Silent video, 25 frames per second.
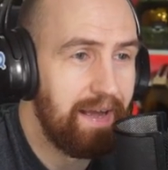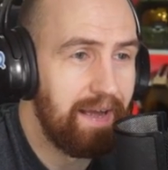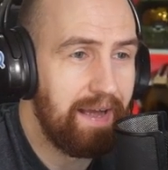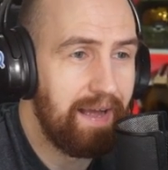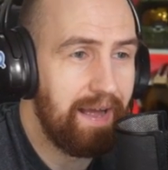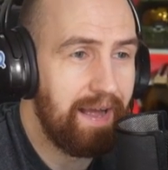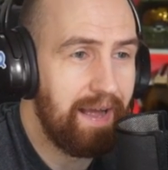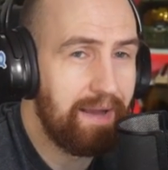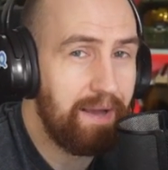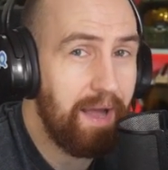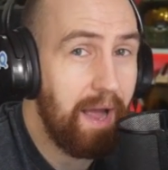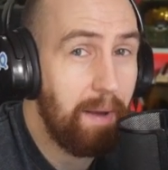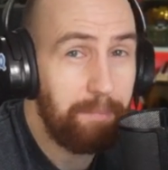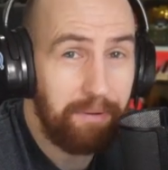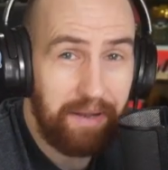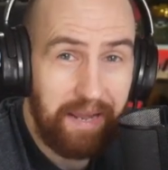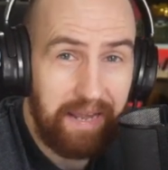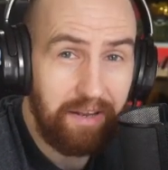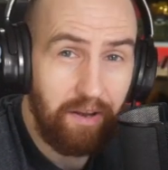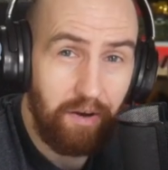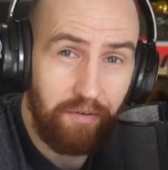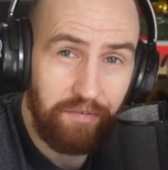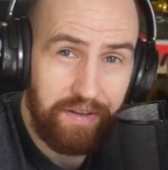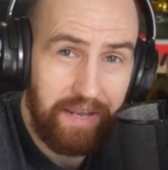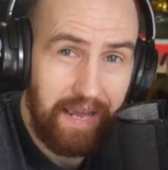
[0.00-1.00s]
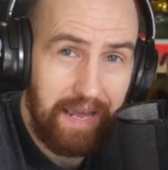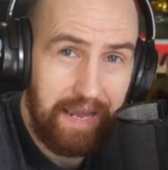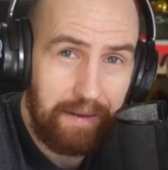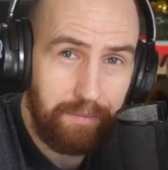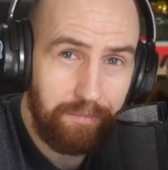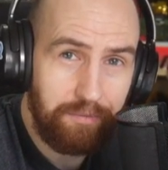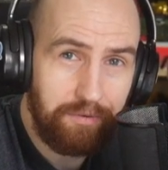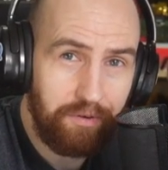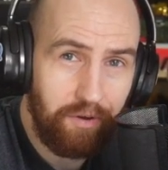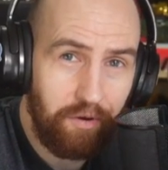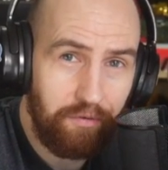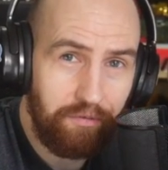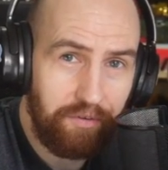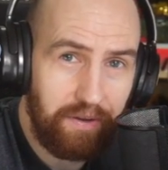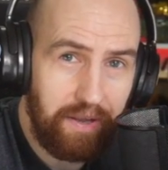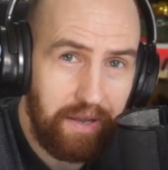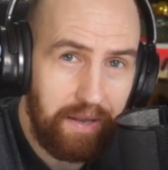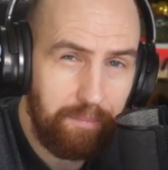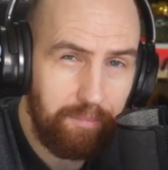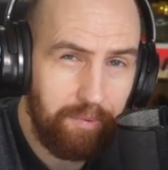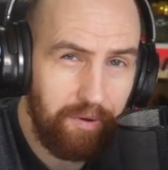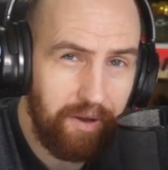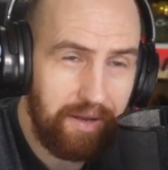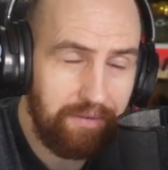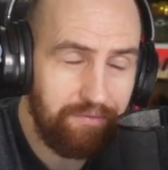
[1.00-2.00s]
I, I play a lot of games offline,
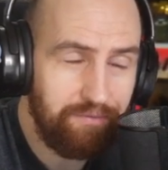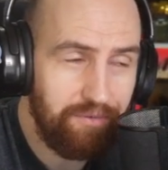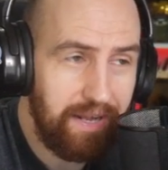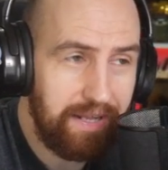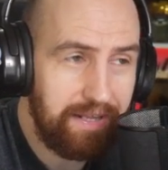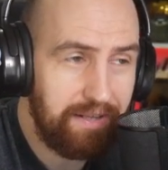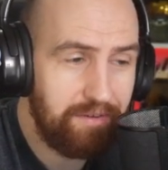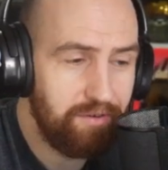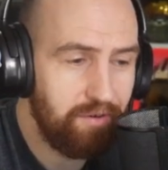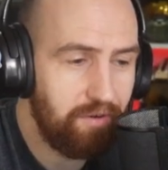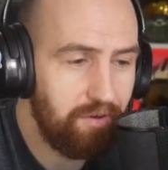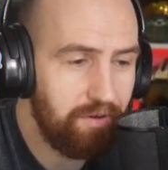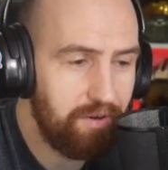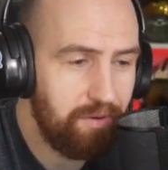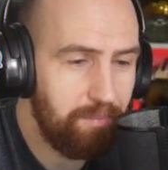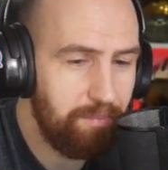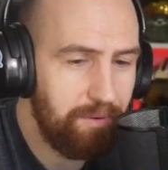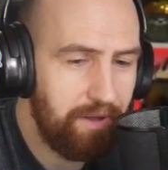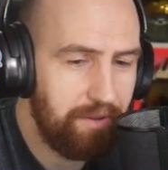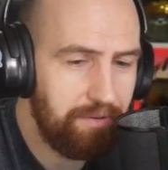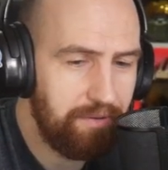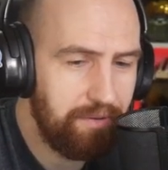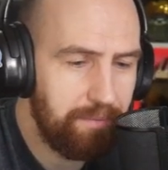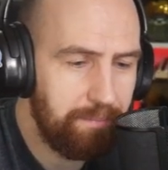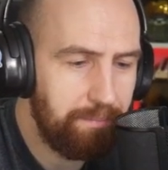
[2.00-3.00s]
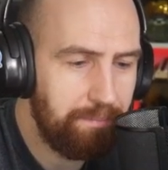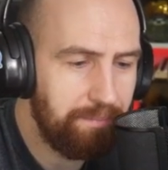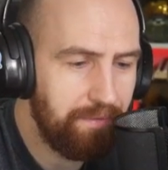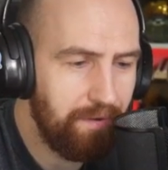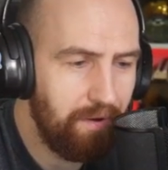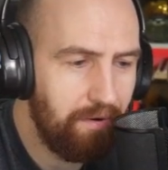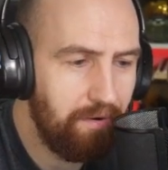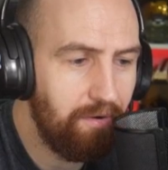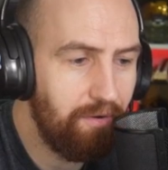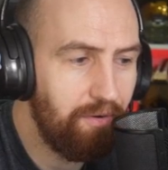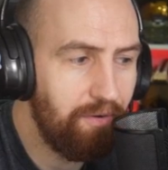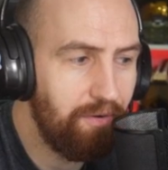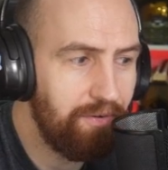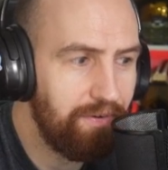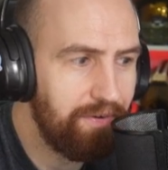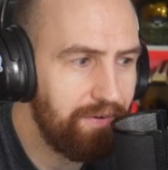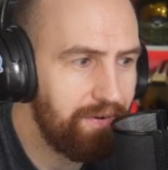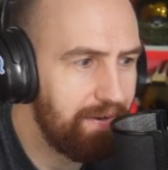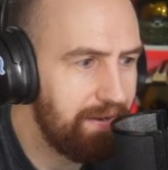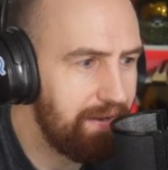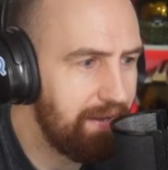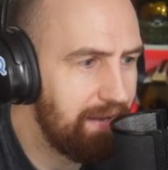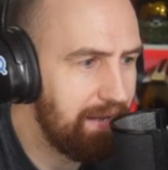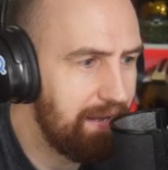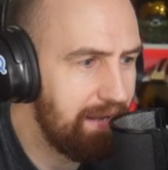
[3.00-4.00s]
but I rarely talk about them on
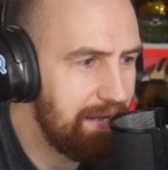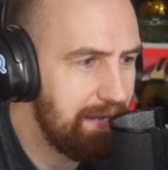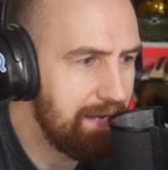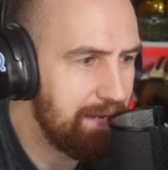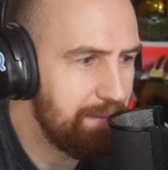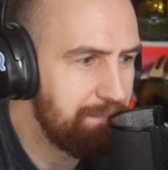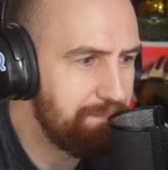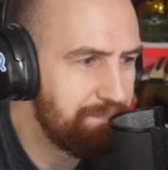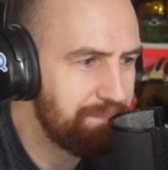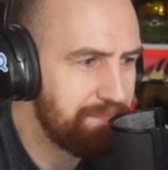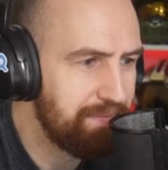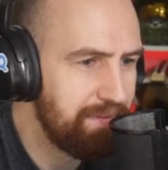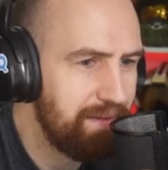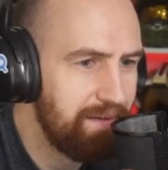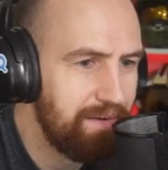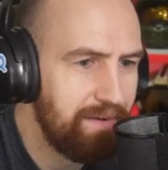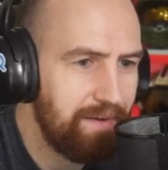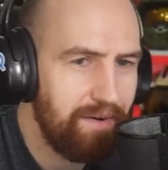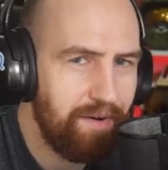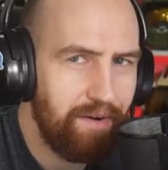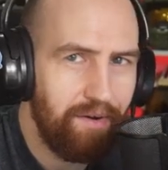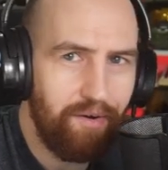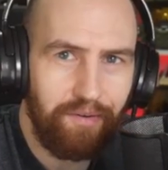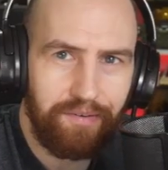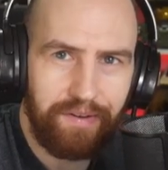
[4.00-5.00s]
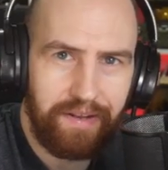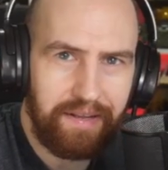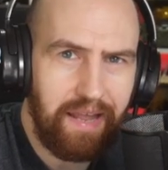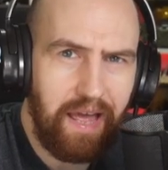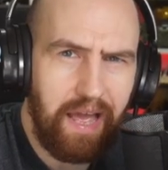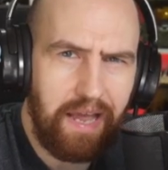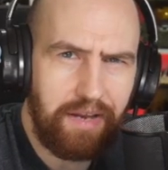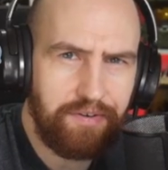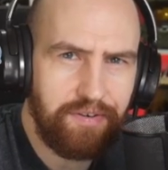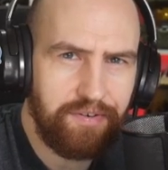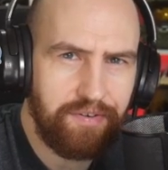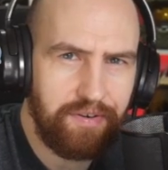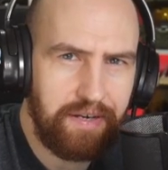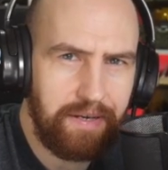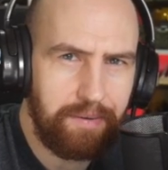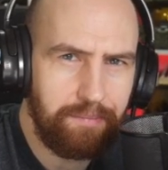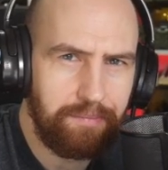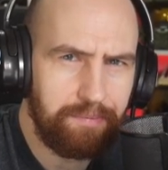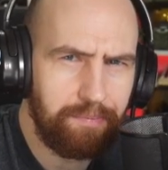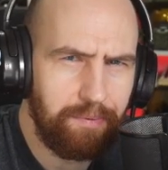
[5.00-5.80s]
um, on the live streams.